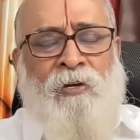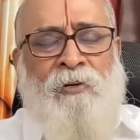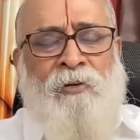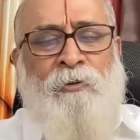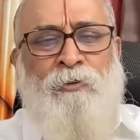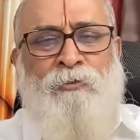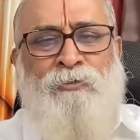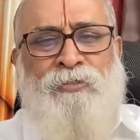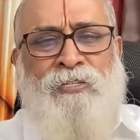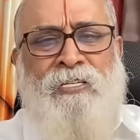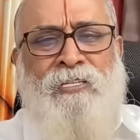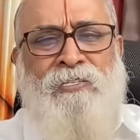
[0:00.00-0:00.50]

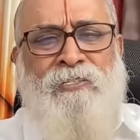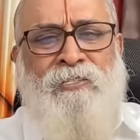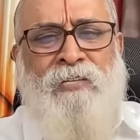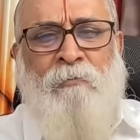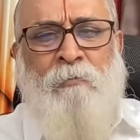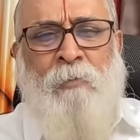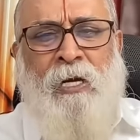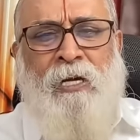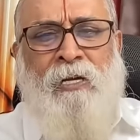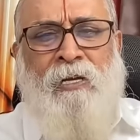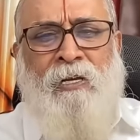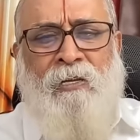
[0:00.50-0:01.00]
When you see
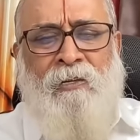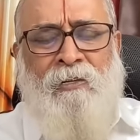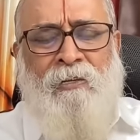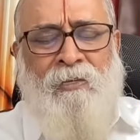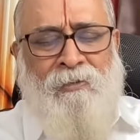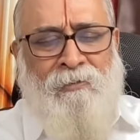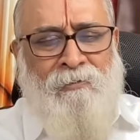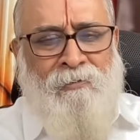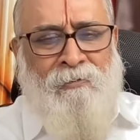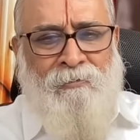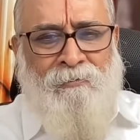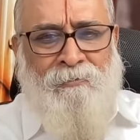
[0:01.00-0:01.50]

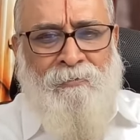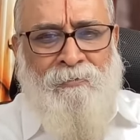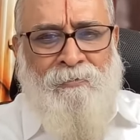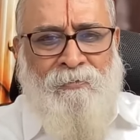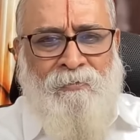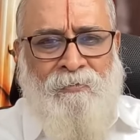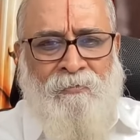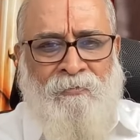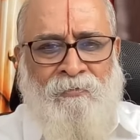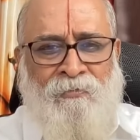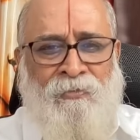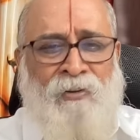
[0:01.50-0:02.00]
somebody
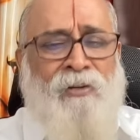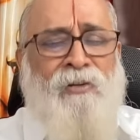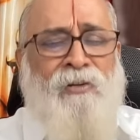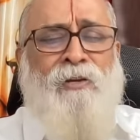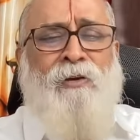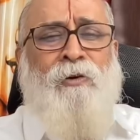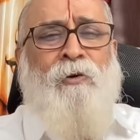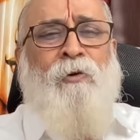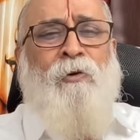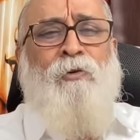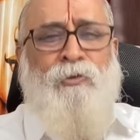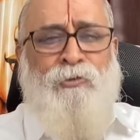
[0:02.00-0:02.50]

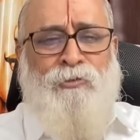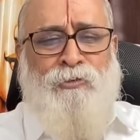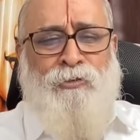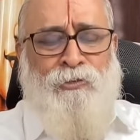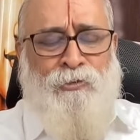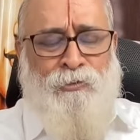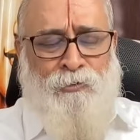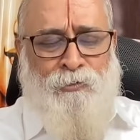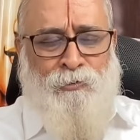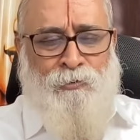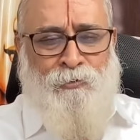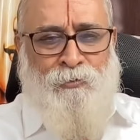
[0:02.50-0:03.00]
very close
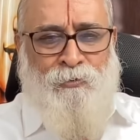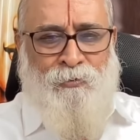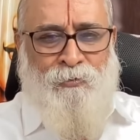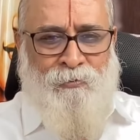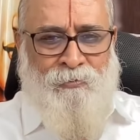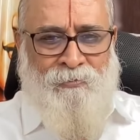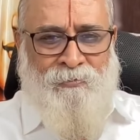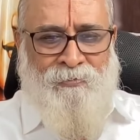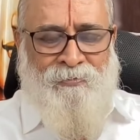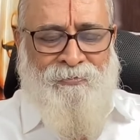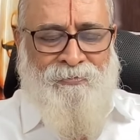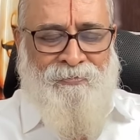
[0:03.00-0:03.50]
to you,
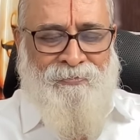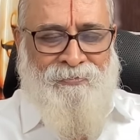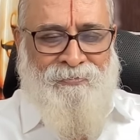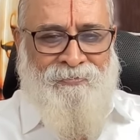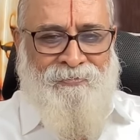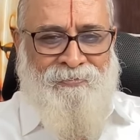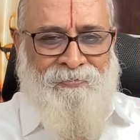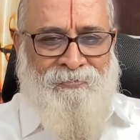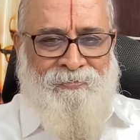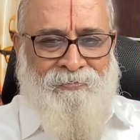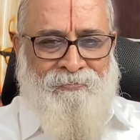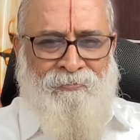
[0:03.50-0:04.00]

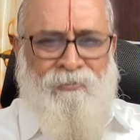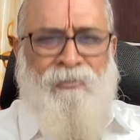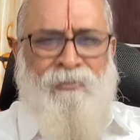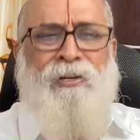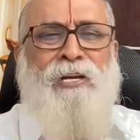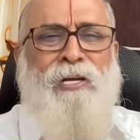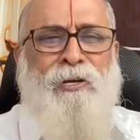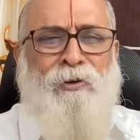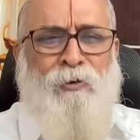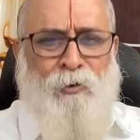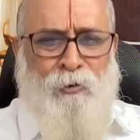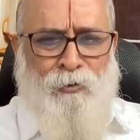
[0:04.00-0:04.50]

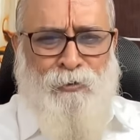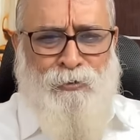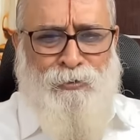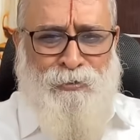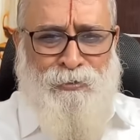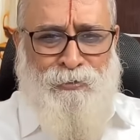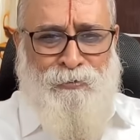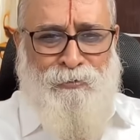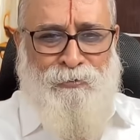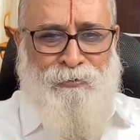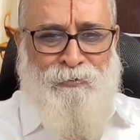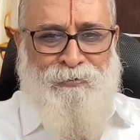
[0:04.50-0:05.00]
very close
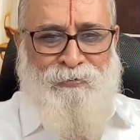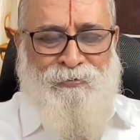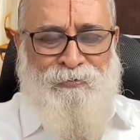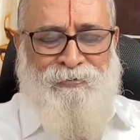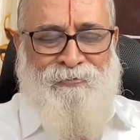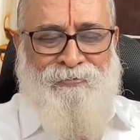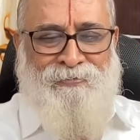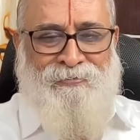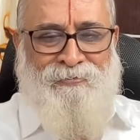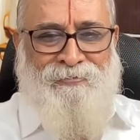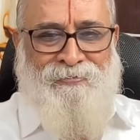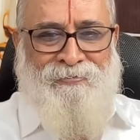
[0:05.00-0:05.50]
to you,
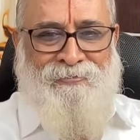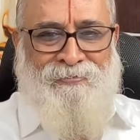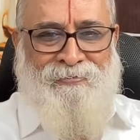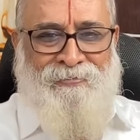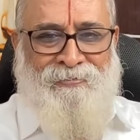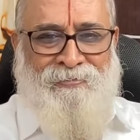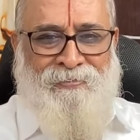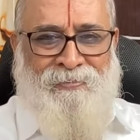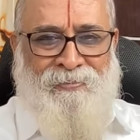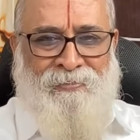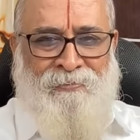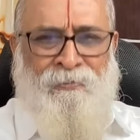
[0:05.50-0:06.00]

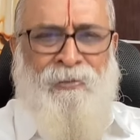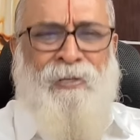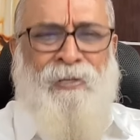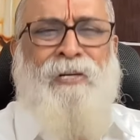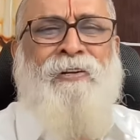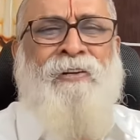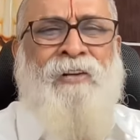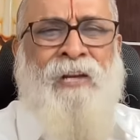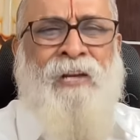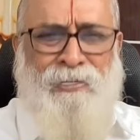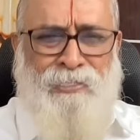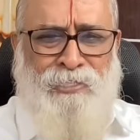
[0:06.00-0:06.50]

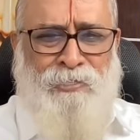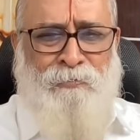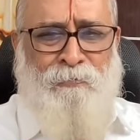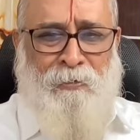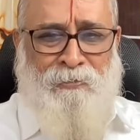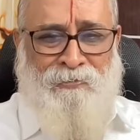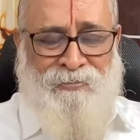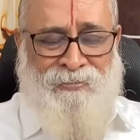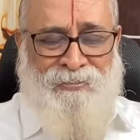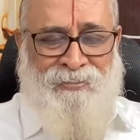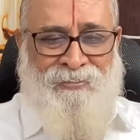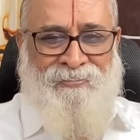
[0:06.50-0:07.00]
very nice
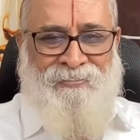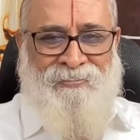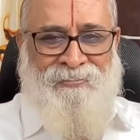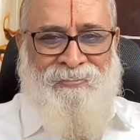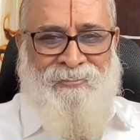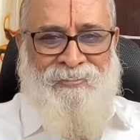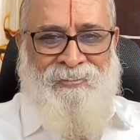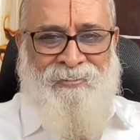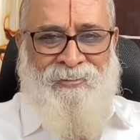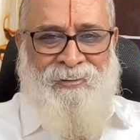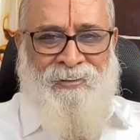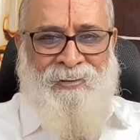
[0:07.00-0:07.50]
person,
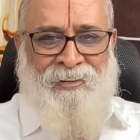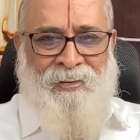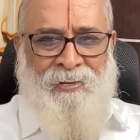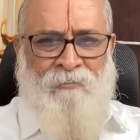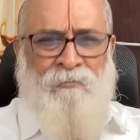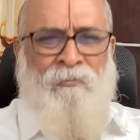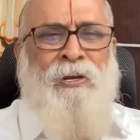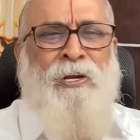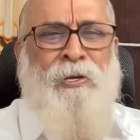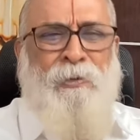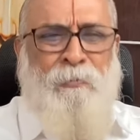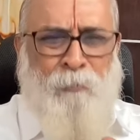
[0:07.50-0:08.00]

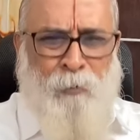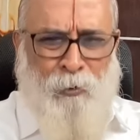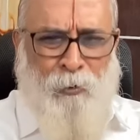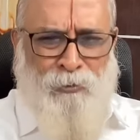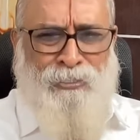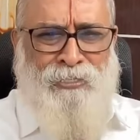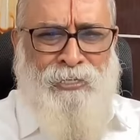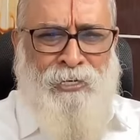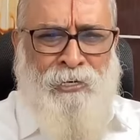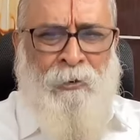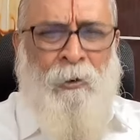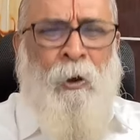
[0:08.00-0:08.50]
very
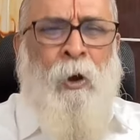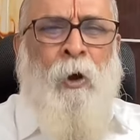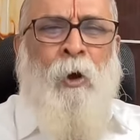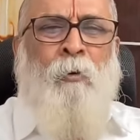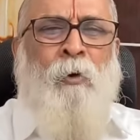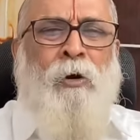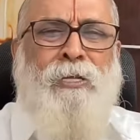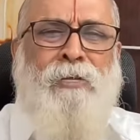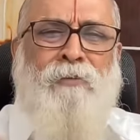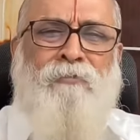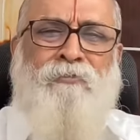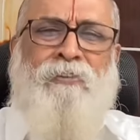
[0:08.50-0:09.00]
positive,
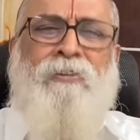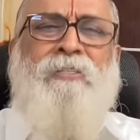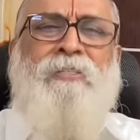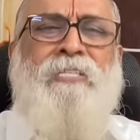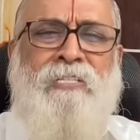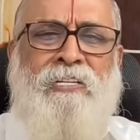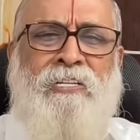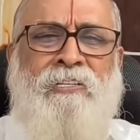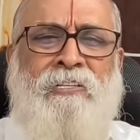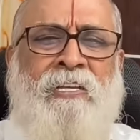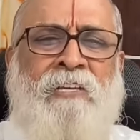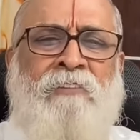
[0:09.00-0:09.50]
what the
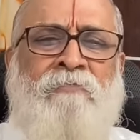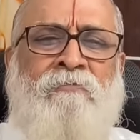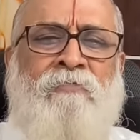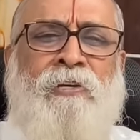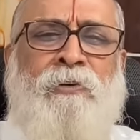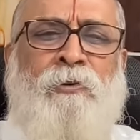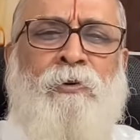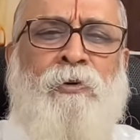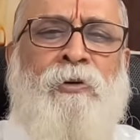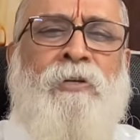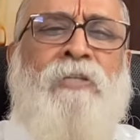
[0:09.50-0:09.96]
first thing we